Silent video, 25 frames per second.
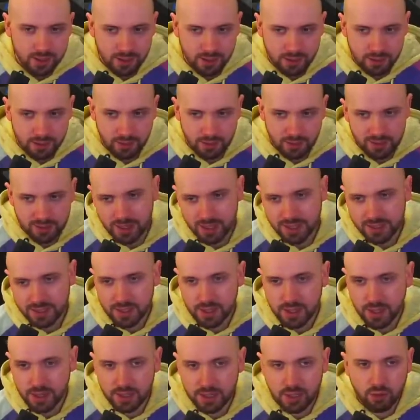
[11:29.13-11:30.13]
like, he's
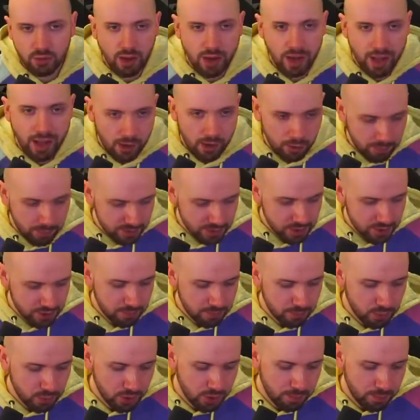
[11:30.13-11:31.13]
not in a great L position,
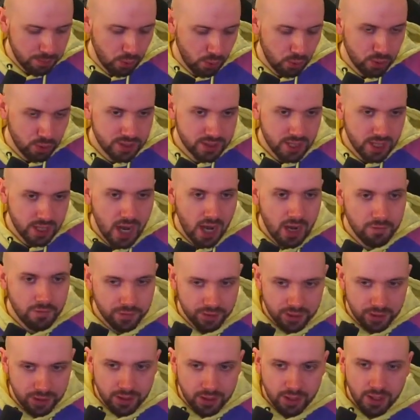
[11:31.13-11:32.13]
but the point of
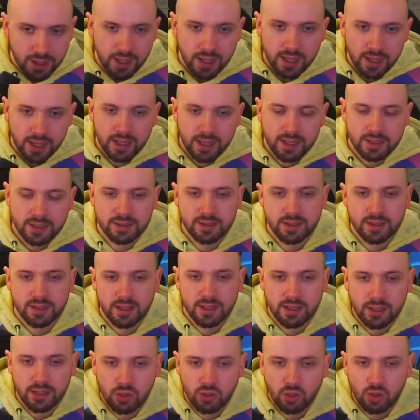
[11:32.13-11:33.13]
it is that
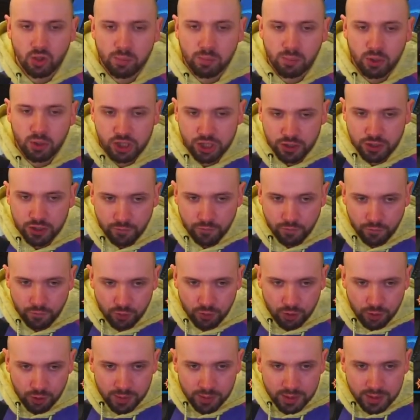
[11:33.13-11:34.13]
you're pushing
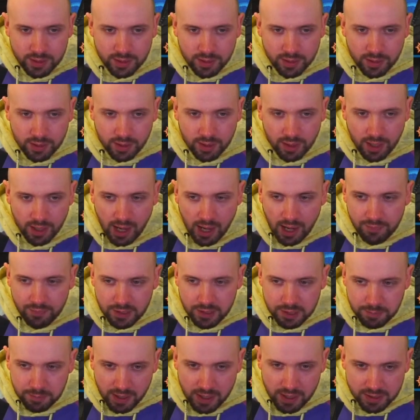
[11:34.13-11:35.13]
forward and this
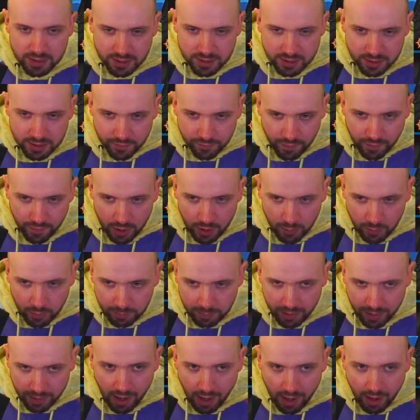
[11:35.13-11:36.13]
person's following
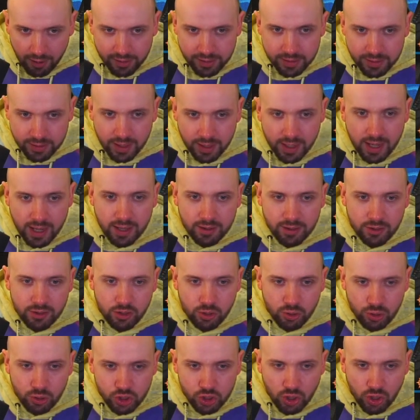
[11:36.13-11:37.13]
behind.
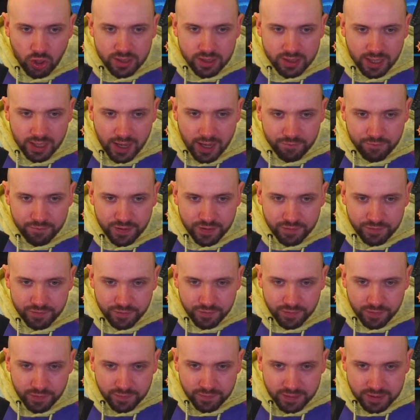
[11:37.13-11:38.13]
You're trying to get a
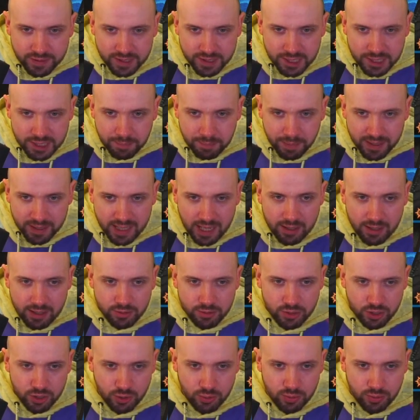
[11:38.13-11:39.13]
50-50 to spit out
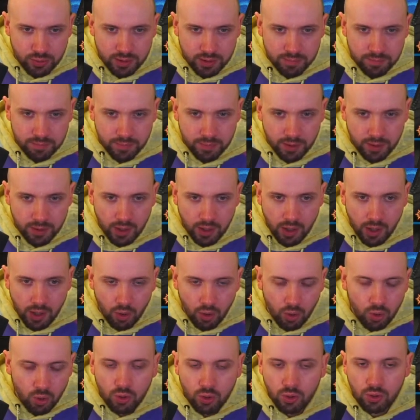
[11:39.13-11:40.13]
to them,
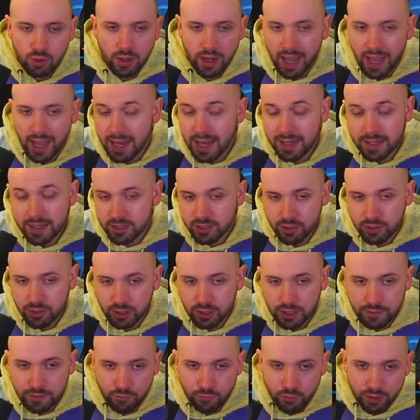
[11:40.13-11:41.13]
or any sort
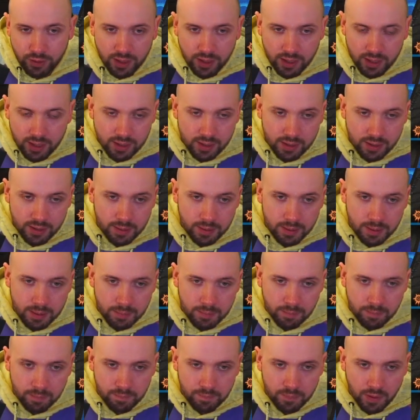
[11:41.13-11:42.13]
of
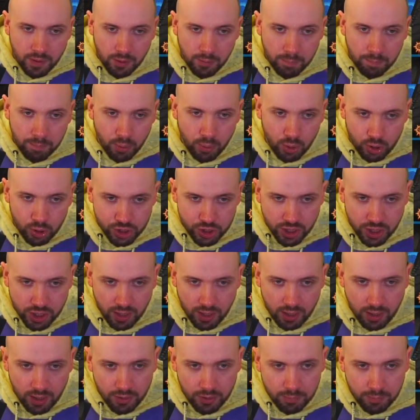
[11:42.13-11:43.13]
like push
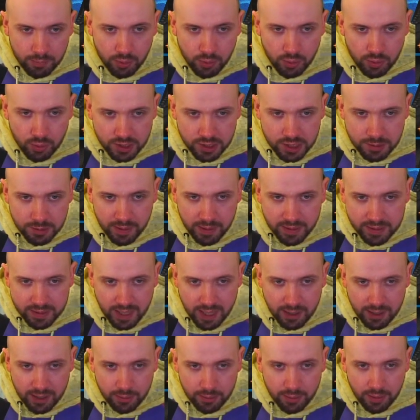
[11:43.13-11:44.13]
on the ball that spits
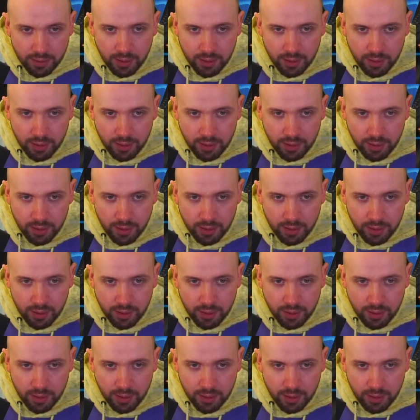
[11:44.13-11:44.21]
out